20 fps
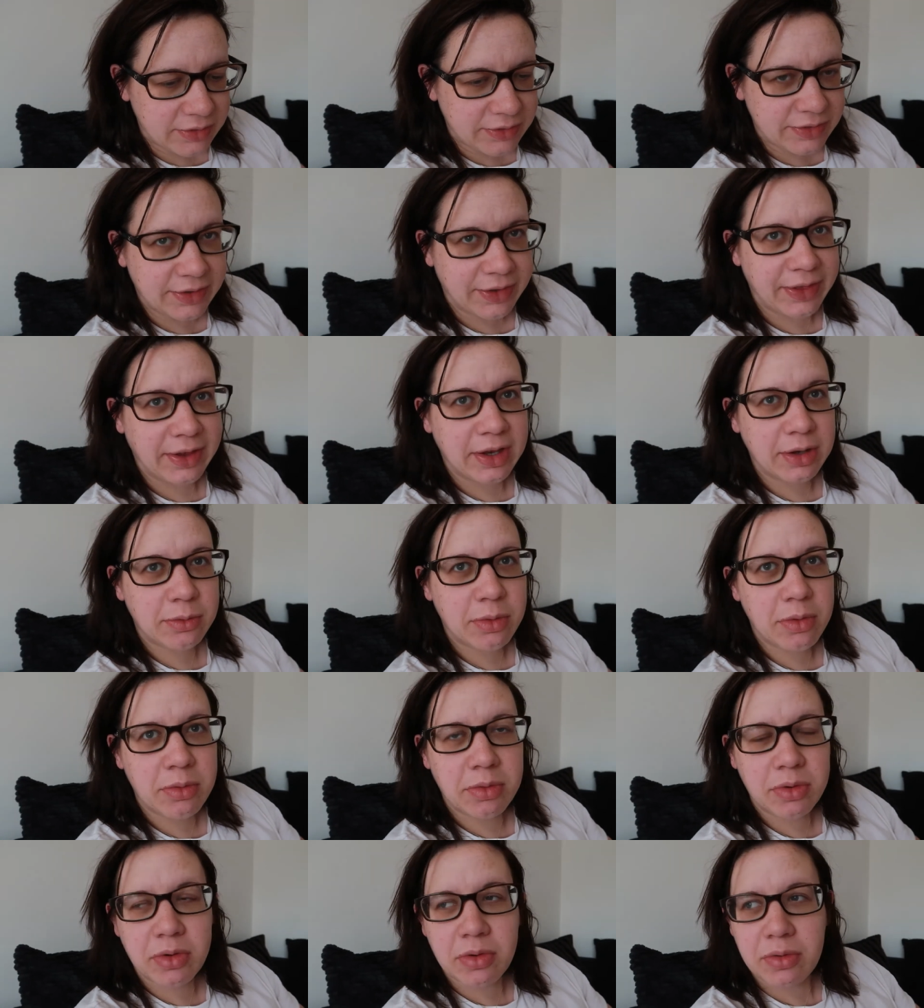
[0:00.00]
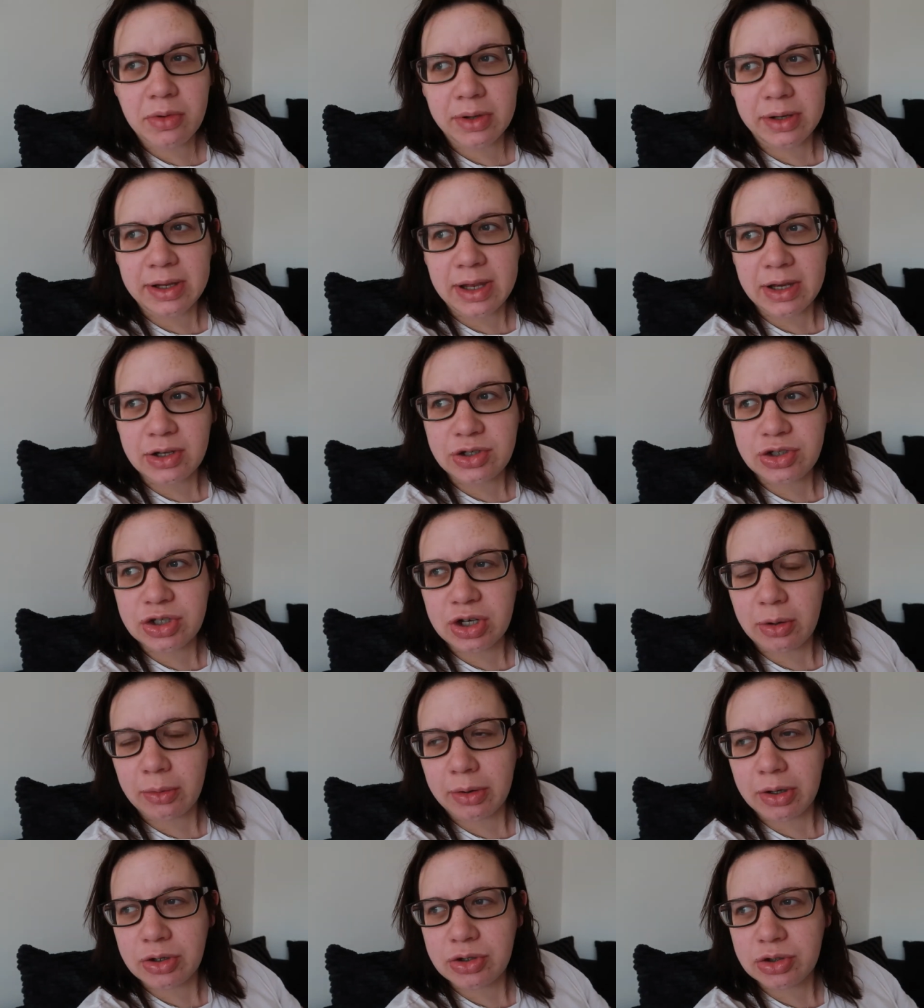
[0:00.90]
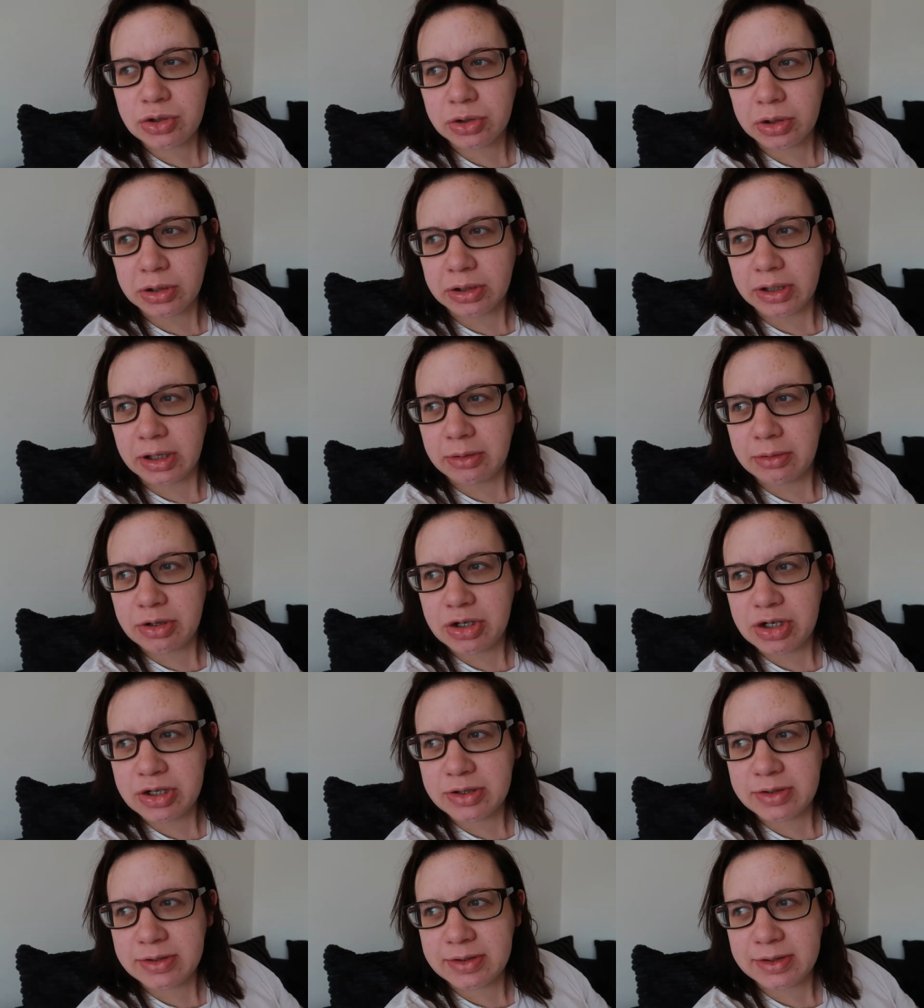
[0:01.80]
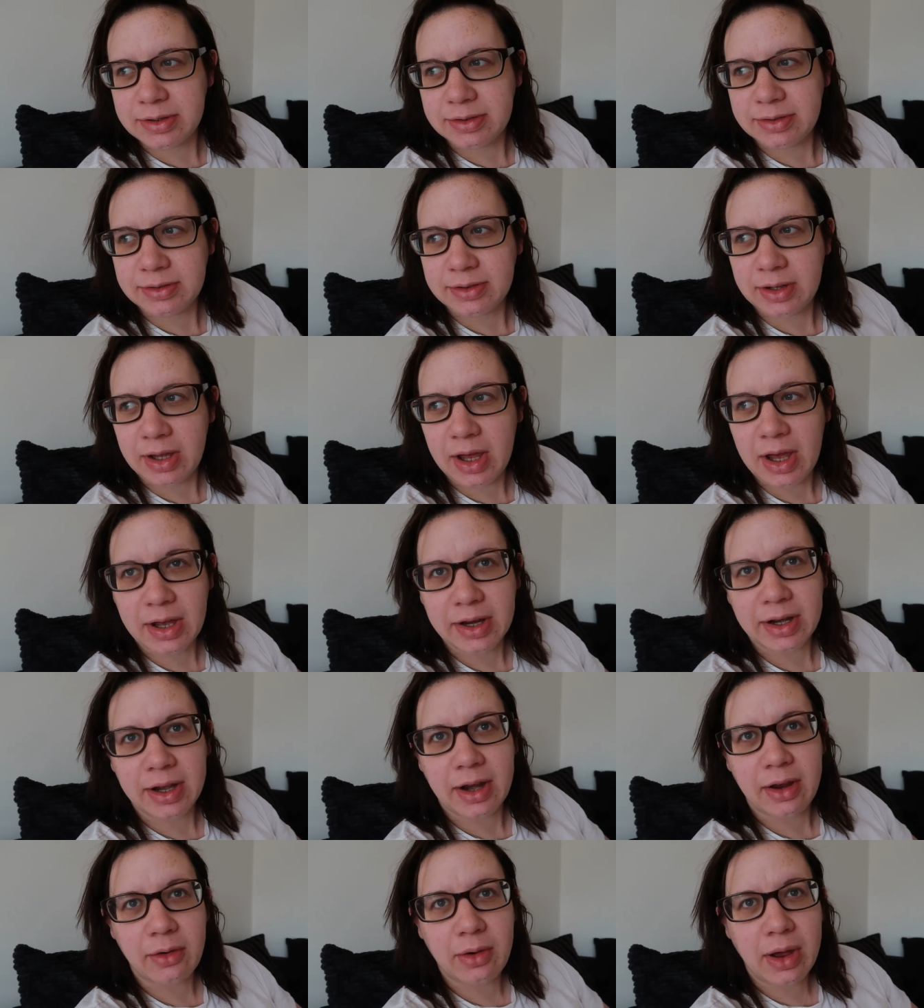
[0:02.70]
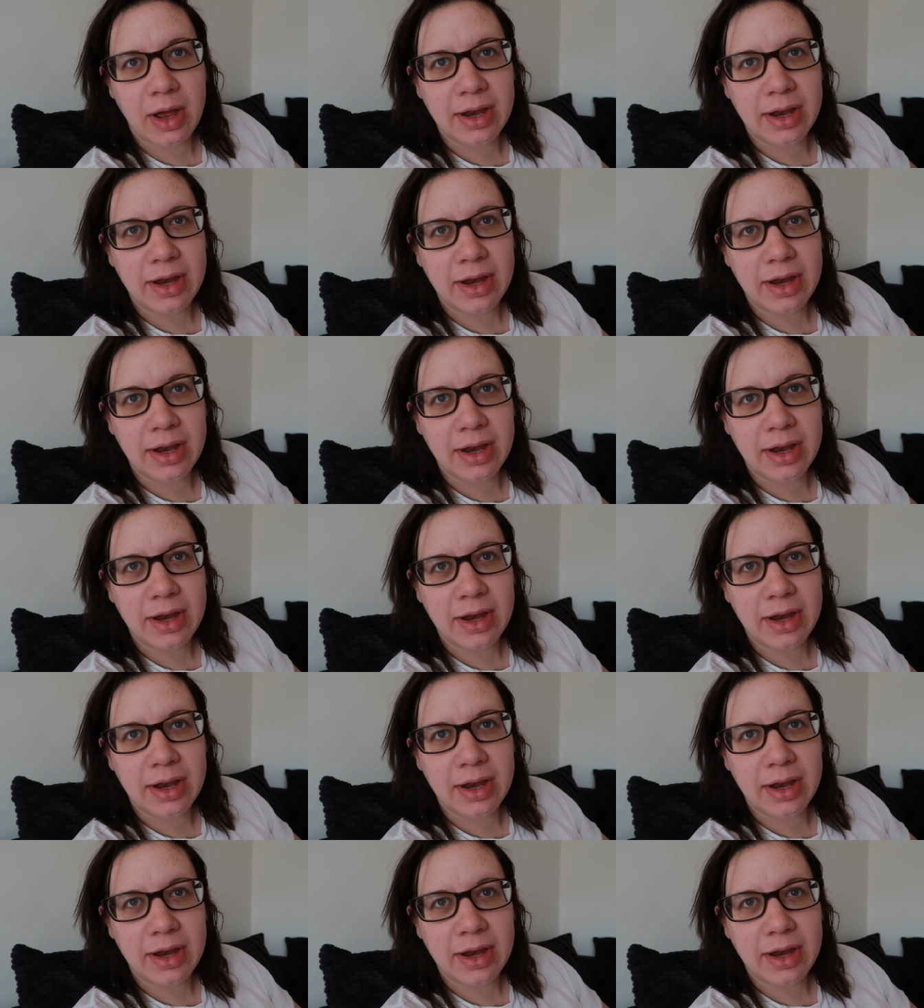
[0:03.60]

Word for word: So I think we'll go and get showered shortly or just hanging out.